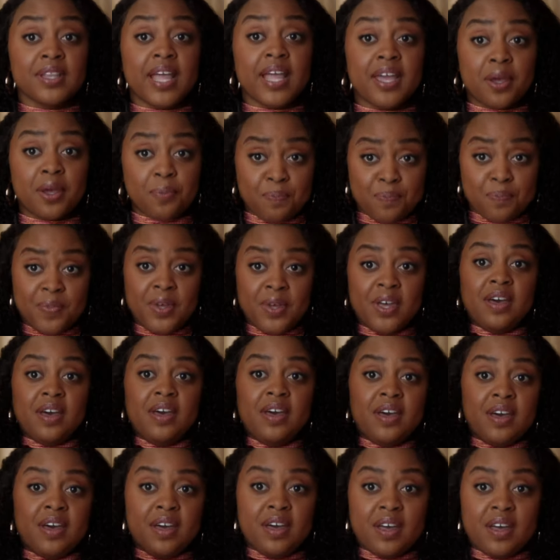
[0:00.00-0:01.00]
Like,
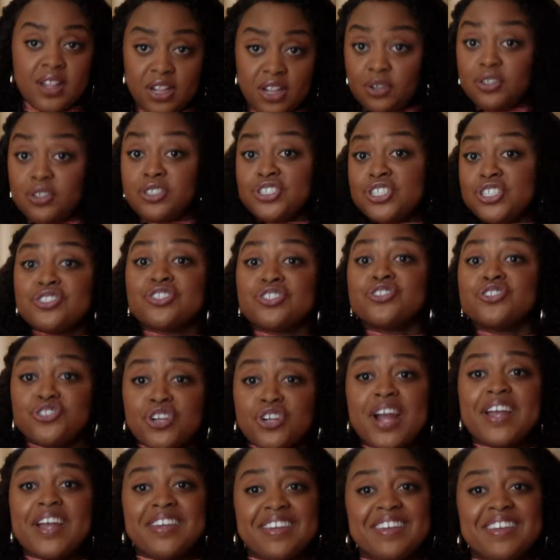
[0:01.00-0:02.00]
clearly she's a
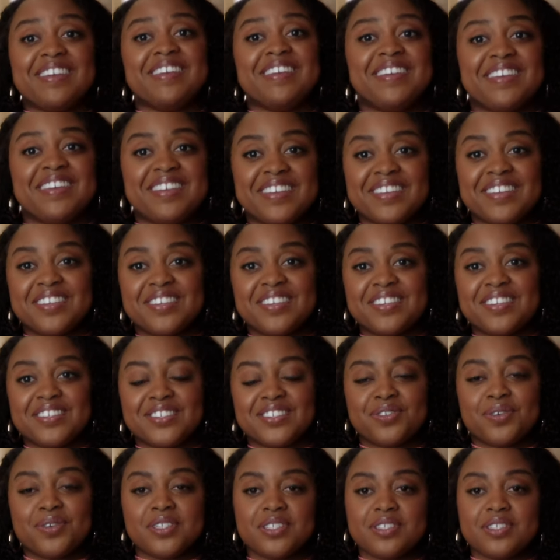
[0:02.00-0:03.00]
Trekkie.
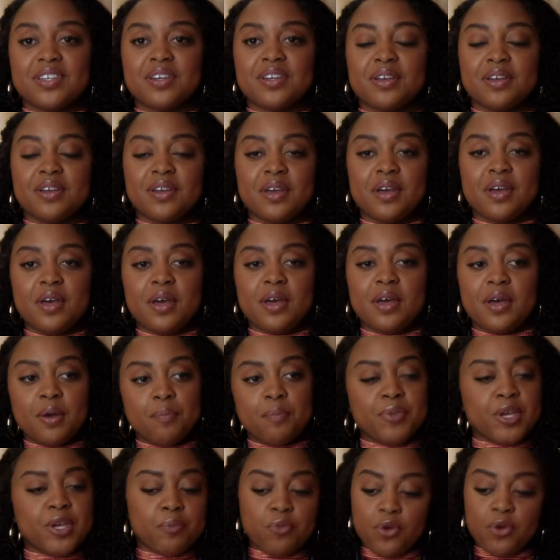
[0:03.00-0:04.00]
She wants to
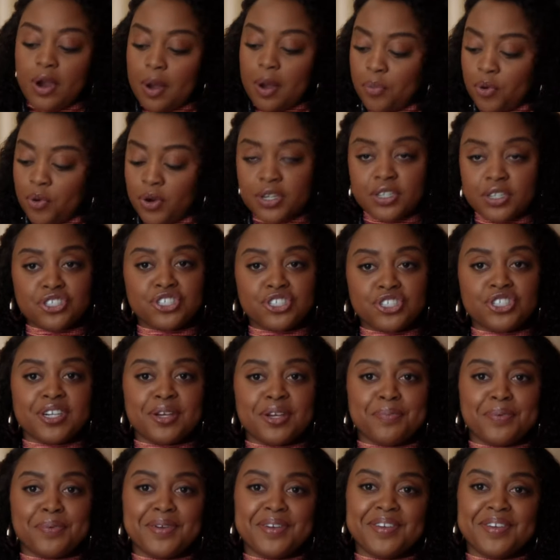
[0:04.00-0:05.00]
beam her up on her
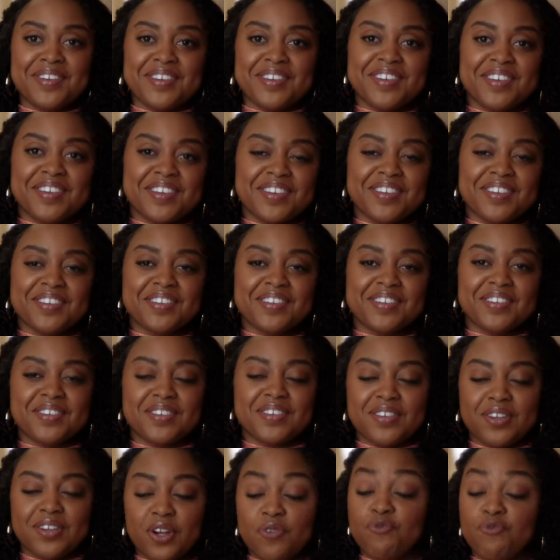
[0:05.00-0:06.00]
ship,
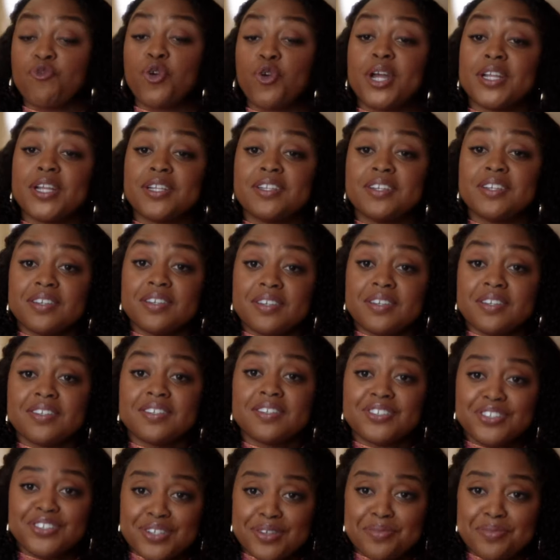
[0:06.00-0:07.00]
her friend
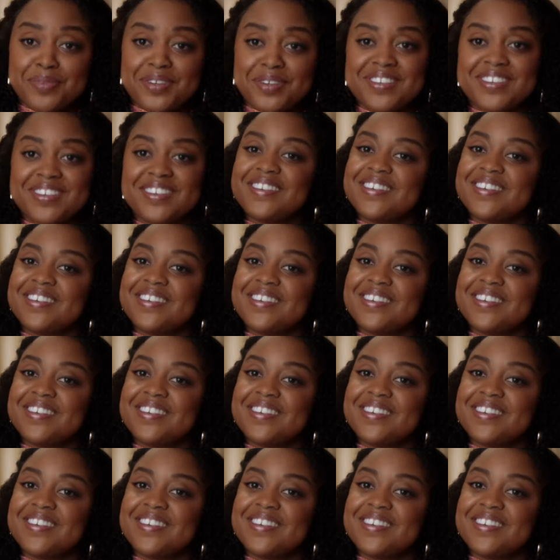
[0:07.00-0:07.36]
ship.